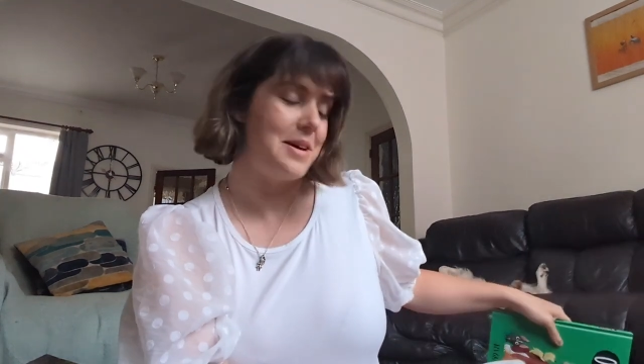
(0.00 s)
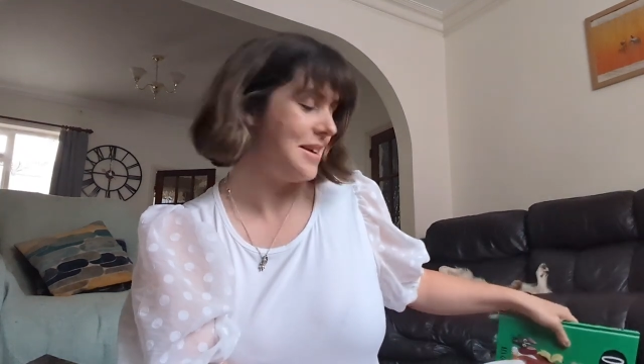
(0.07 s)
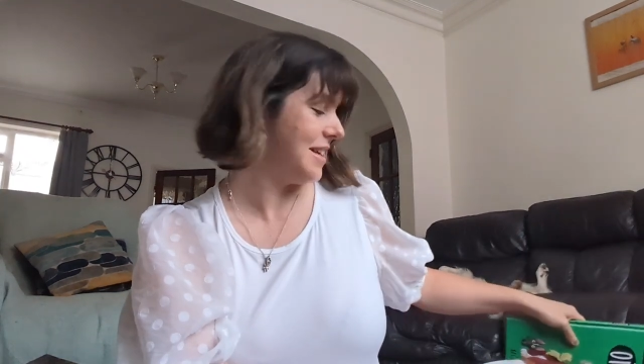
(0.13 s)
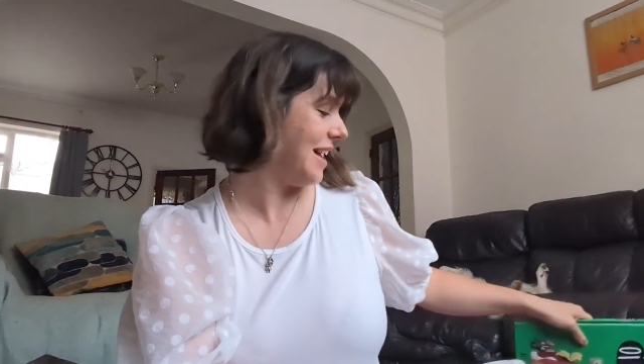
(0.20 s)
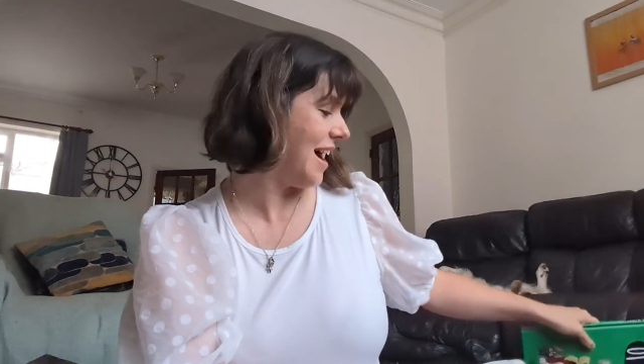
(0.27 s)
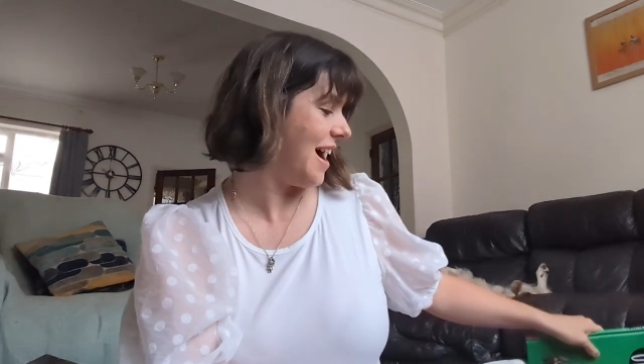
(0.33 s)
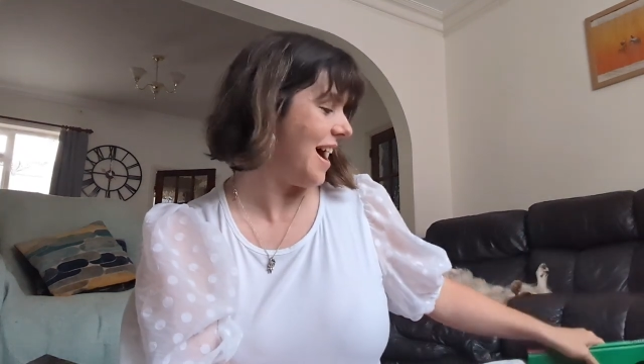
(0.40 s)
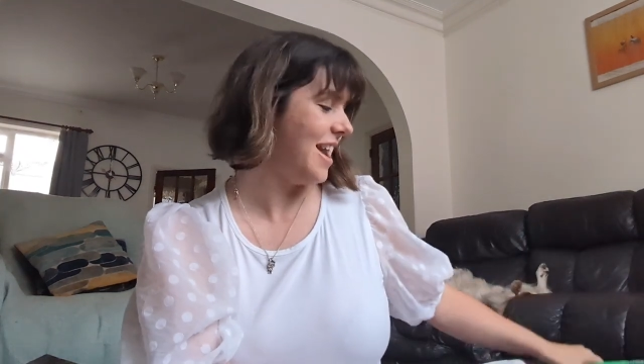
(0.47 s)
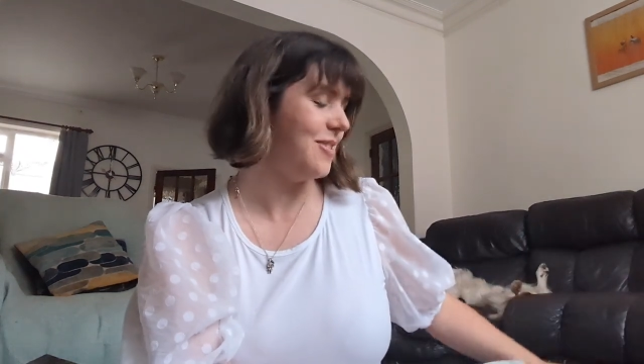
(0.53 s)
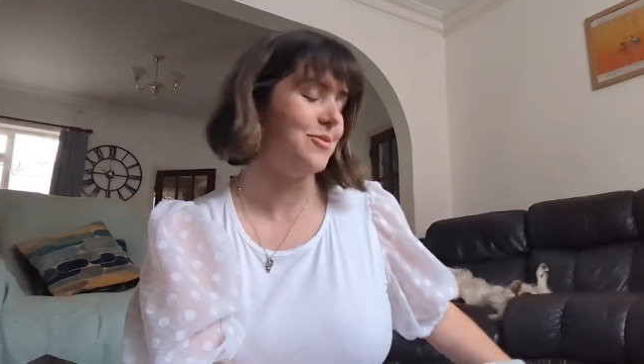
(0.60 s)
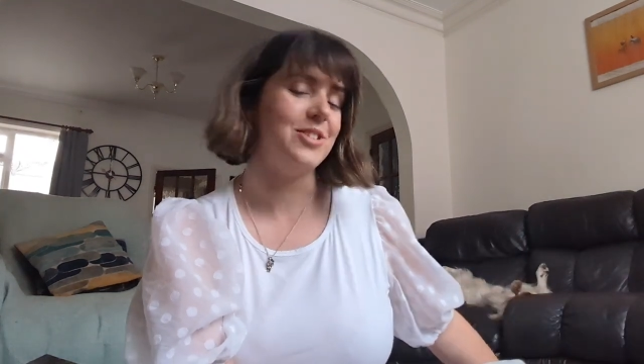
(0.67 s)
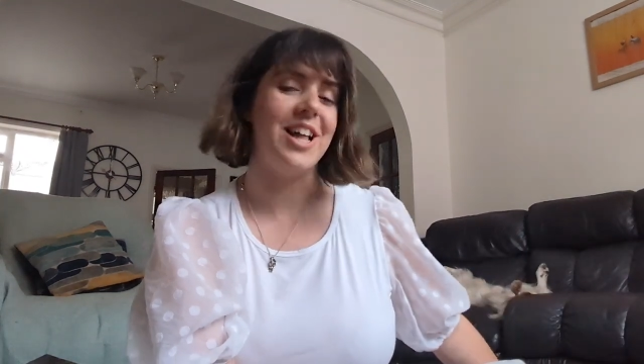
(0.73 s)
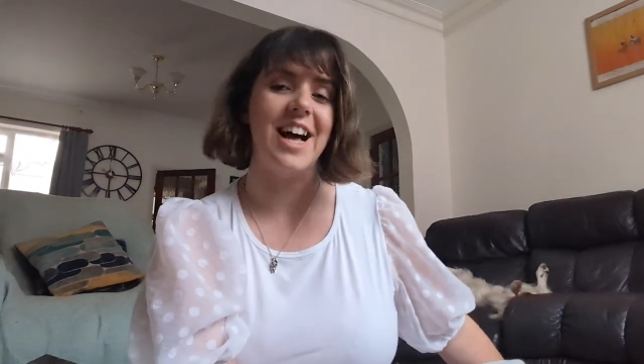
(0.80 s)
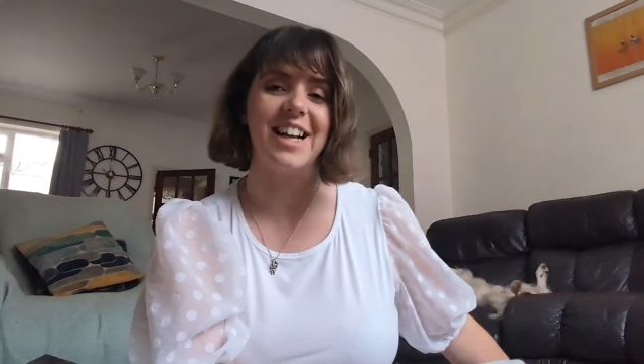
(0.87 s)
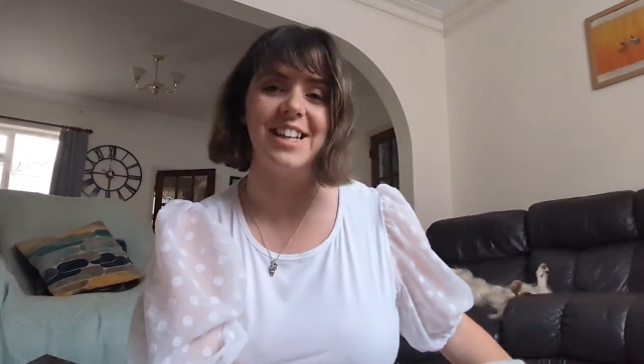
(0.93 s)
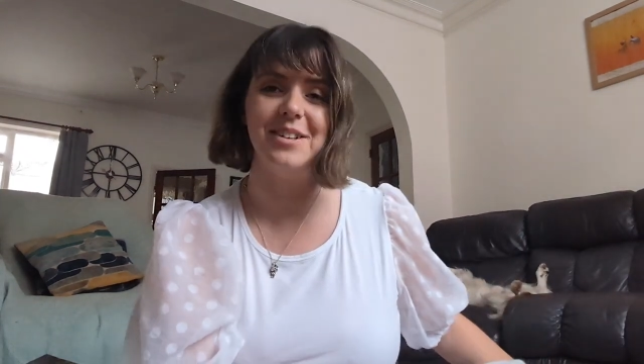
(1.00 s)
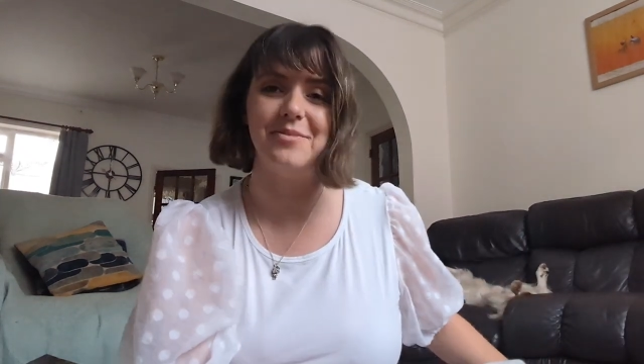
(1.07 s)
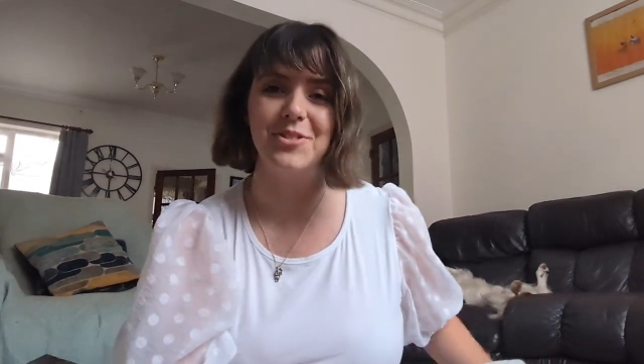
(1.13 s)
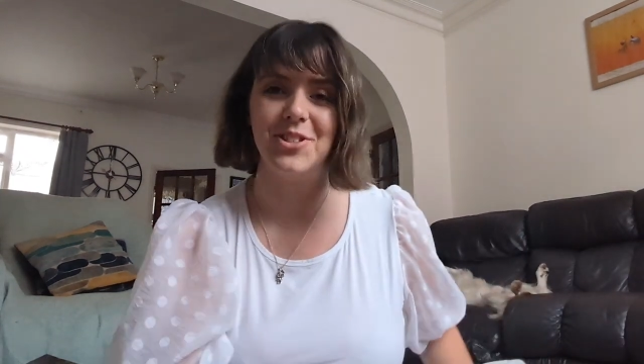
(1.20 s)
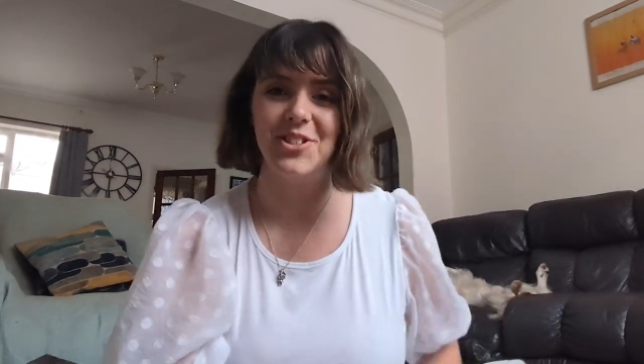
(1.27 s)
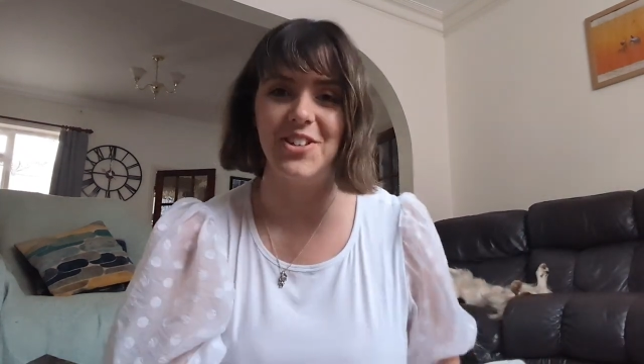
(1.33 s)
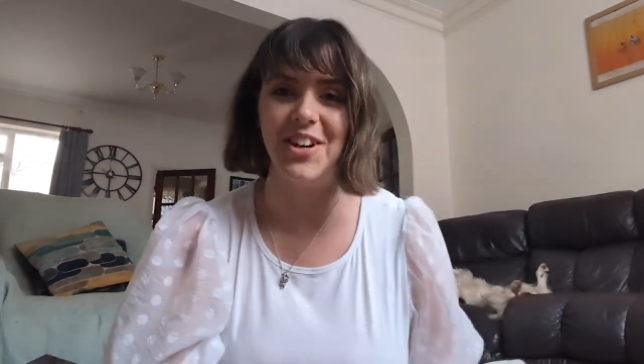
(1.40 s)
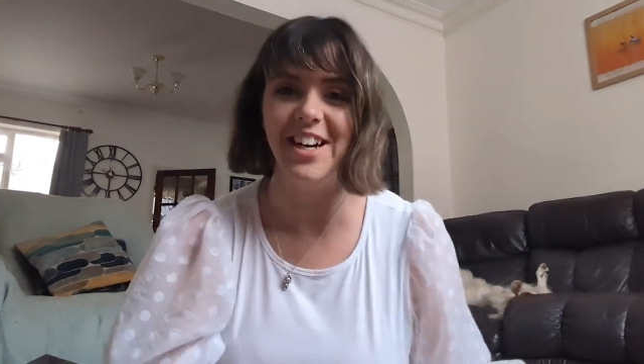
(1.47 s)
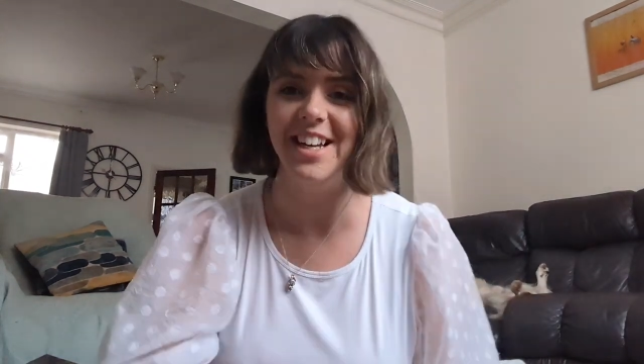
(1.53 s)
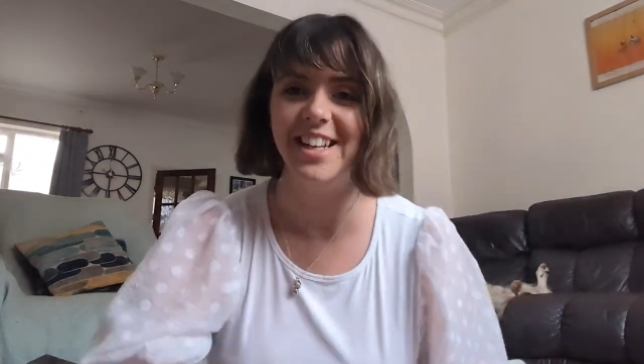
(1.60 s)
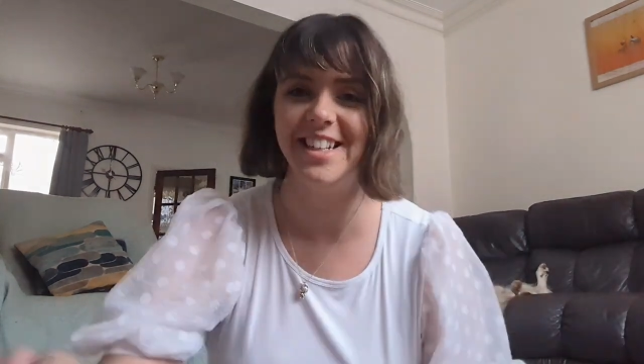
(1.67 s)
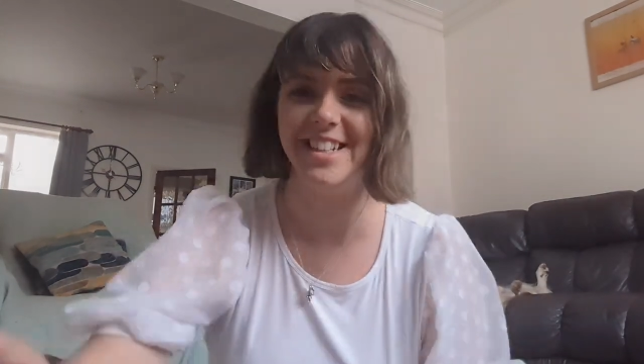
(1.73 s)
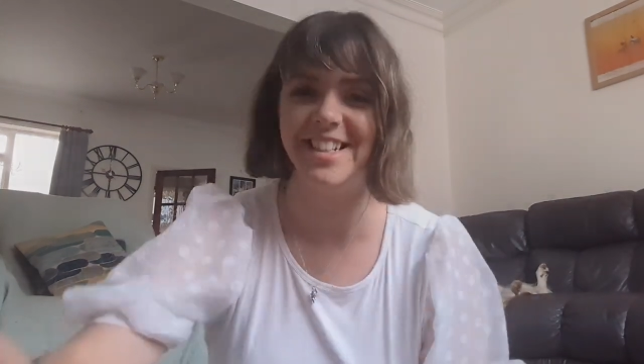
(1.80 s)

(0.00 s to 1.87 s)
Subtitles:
but yeah, Isla will like it, I'm sure.